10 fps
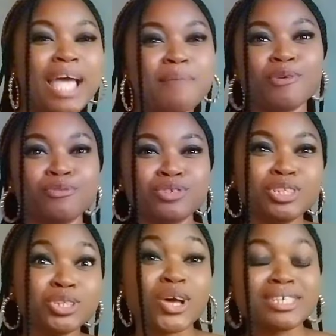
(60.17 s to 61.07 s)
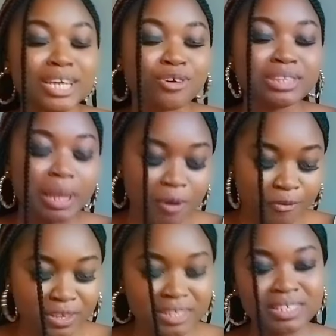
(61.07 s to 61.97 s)
time of doing it or second time
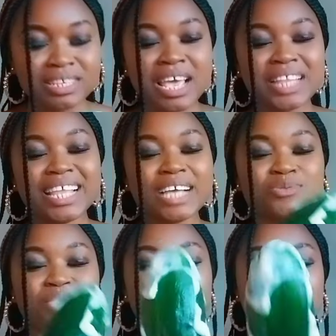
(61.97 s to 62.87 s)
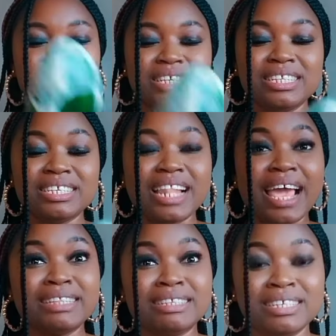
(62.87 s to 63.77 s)
of doing it. That's why the thing is
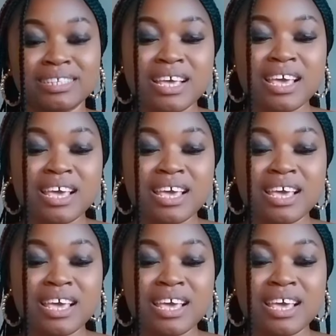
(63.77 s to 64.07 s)
like this.